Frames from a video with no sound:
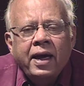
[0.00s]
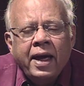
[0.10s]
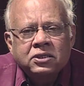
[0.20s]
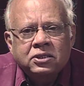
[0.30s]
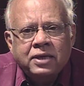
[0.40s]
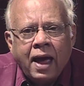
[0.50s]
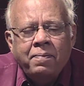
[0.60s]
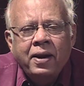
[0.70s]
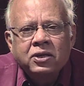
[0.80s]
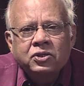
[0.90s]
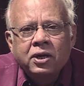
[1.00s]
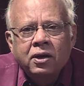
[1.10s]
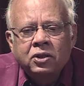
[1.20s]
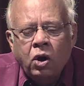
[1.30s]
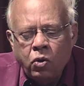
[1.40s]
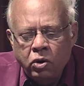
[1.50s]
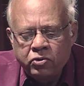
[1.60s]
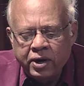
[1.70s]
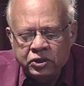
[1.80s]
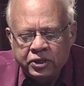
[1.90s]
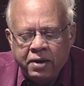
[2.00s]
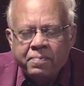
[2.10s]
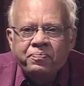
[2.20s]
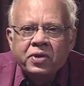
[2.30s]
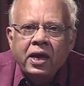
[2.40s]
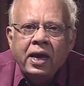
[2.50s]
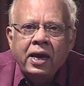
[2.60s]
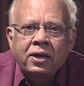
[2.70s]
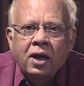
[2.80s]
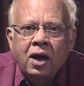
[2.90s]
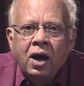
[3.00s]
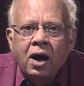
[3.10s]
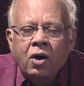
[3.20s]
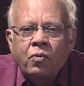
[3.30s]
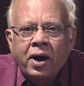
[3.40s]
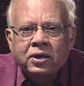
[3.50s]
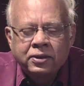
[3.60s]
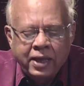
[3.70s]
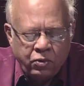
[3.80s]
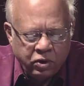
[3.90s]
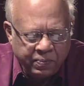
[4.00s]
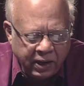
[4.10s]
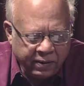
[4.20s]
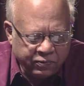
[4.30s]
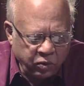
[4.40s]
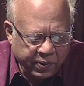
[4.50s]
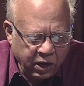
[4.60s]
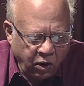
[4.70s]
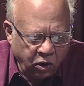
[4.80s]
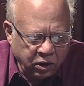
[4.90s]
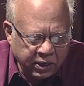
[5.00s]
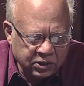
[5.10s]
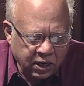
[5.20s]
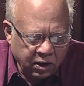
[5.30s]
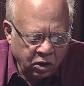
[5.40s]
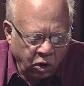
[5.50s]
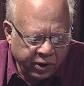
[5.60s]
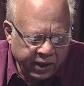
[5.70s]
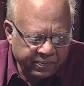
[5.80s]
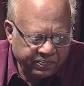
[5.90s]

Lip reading: establish the old regime in what they would believe to be all its glory.